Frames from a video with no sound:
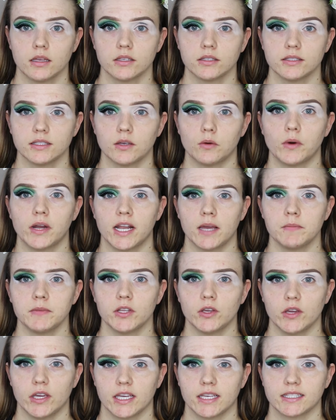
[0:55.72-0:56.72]
So what I'm
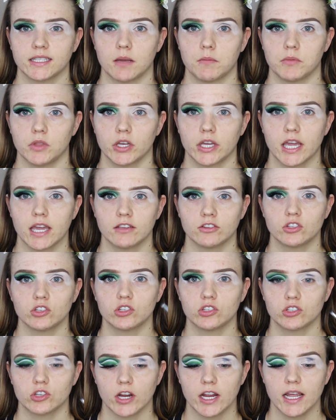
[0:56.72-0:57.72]
doing is I'm looking
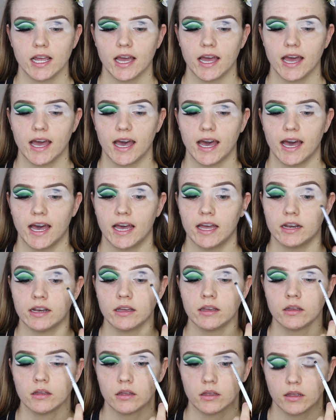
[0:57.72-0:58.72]
straight
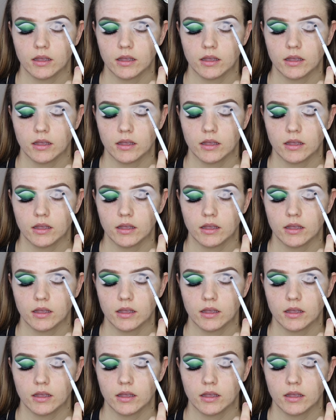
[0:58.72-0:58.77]
ahead,